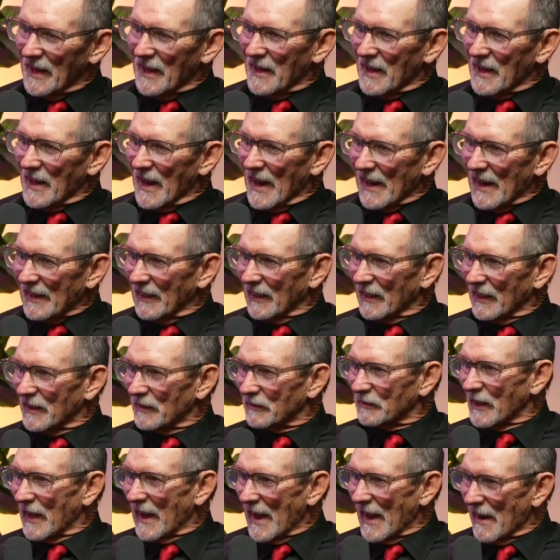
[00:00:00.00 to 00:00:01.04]
I'd love
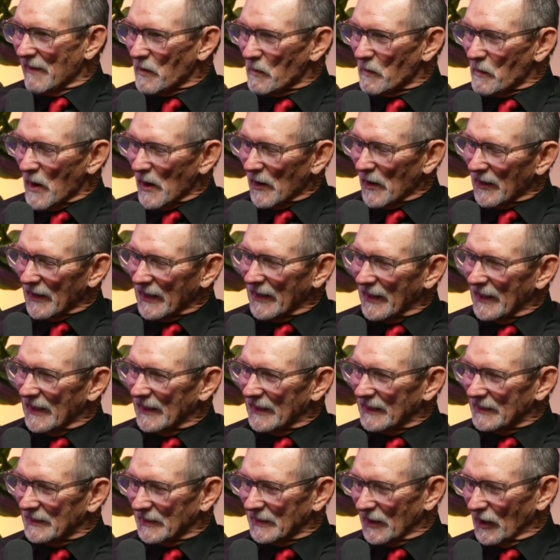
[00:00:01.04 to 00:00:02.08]
to have
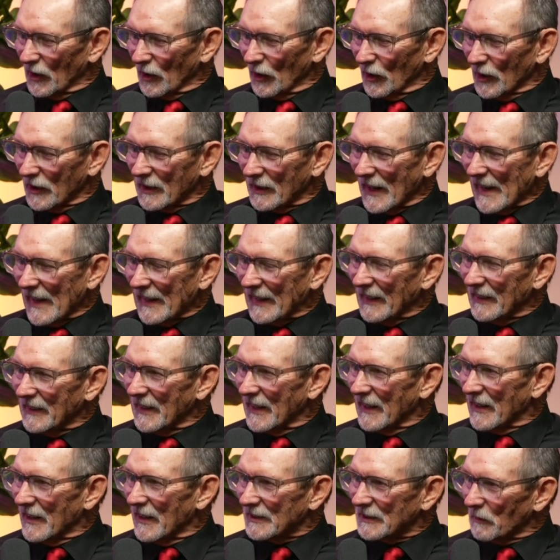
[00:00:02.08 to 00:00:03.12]
America look like it
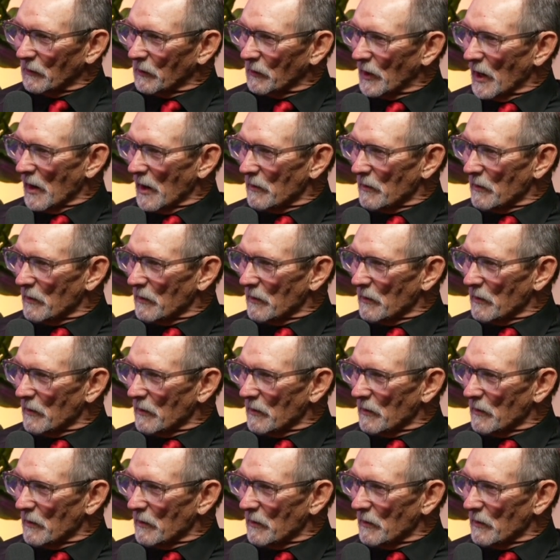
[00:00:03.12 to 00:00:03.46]
did on September